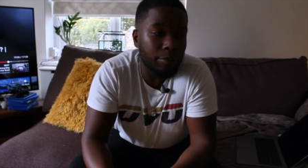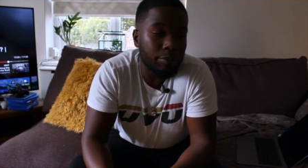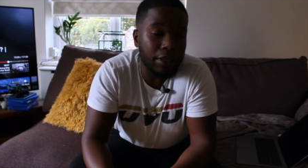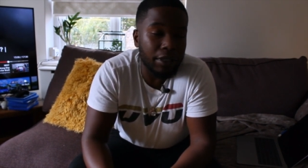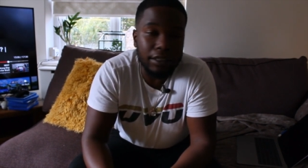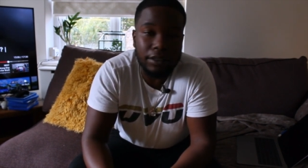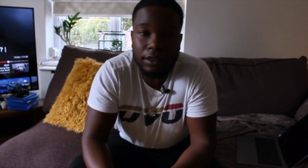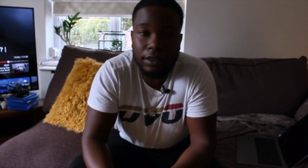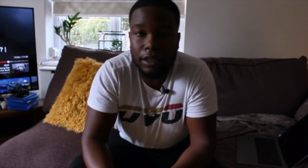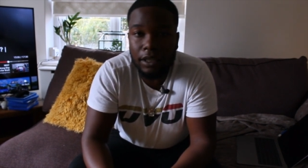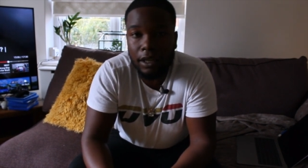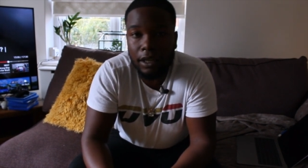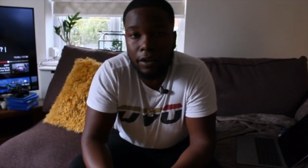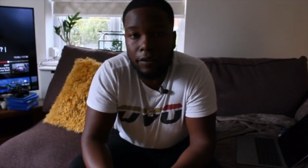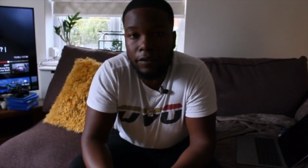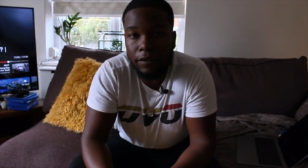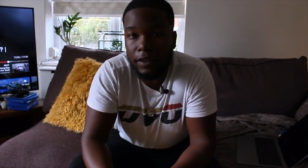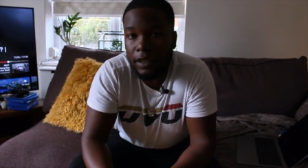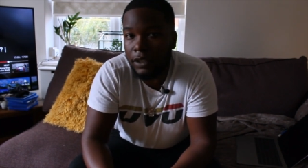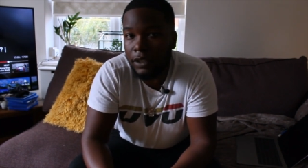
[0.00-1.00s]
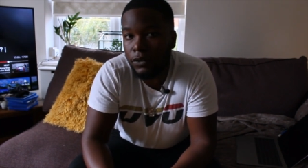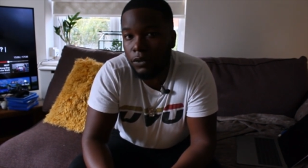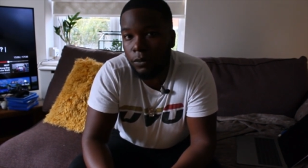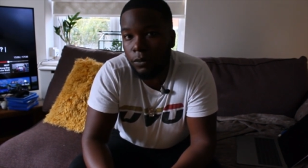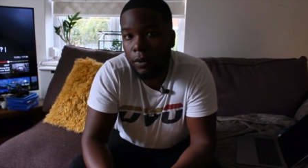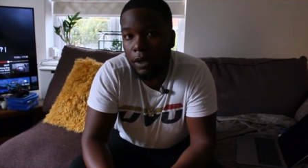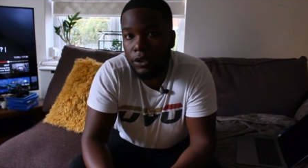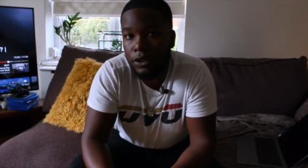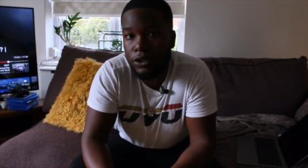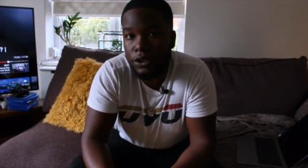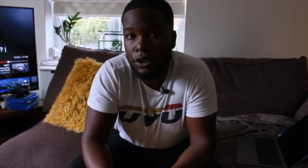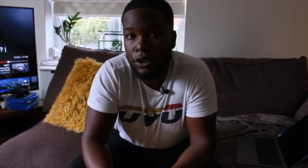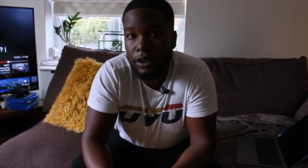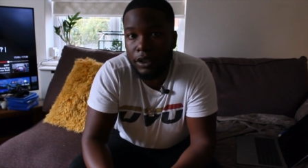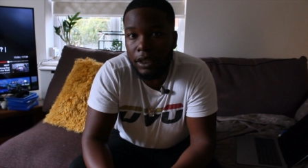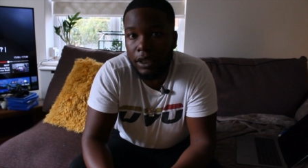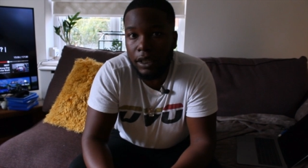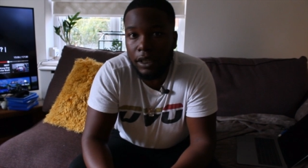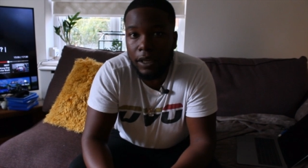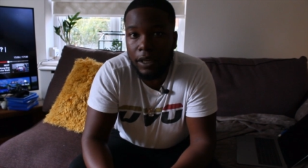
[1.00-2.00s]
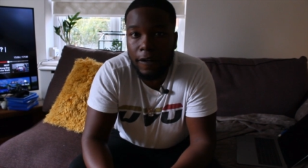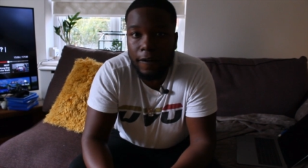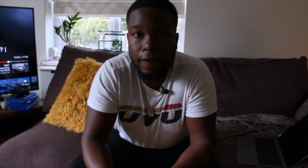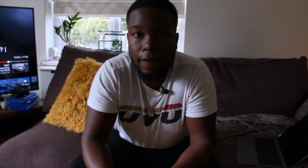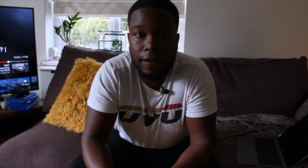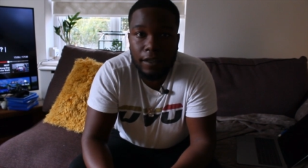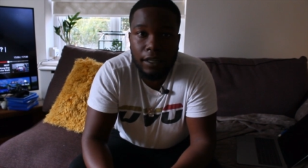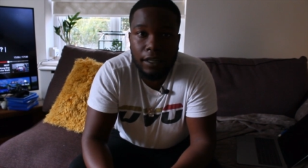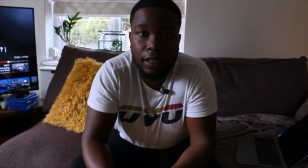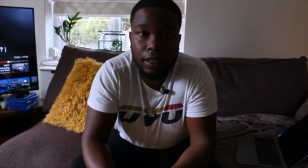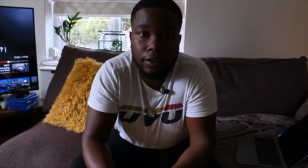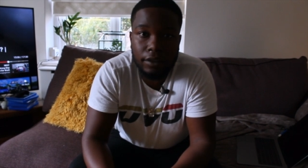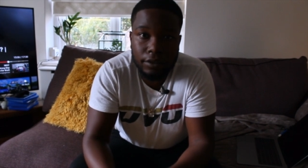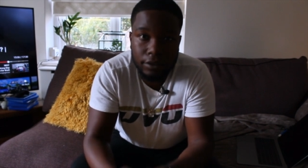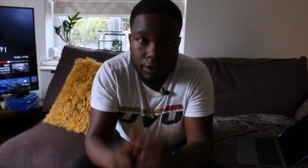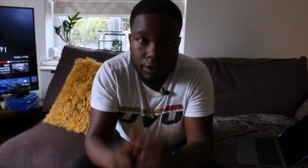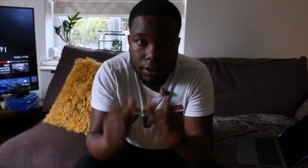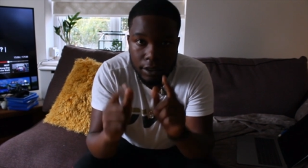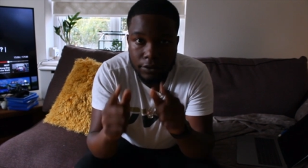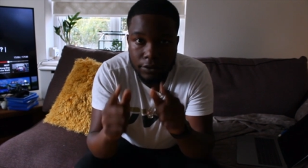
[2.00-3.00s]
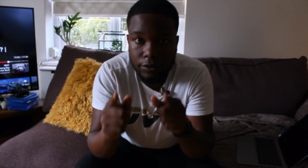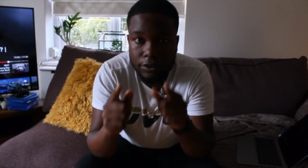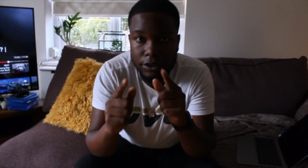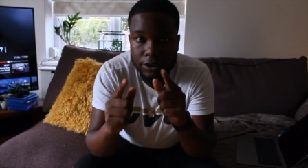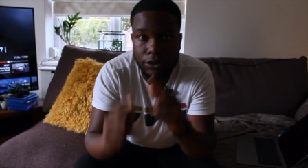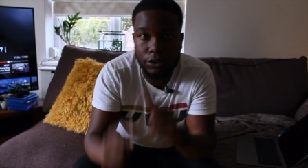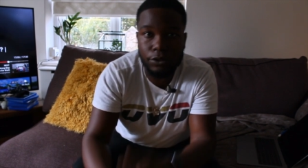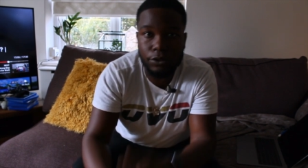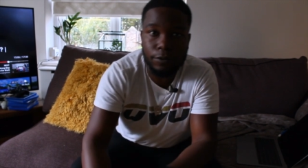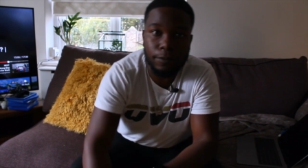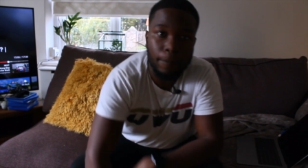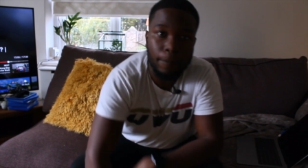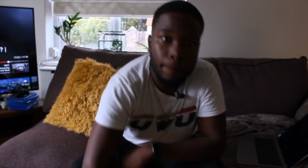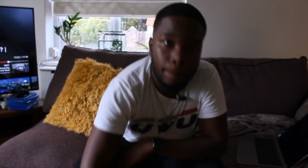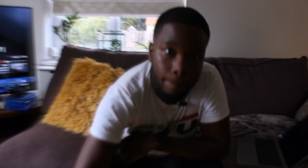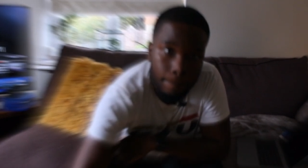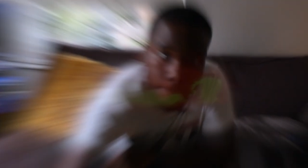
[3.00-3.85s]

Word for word: Peace and love. Thanks for watching and uh, see you guys very soon.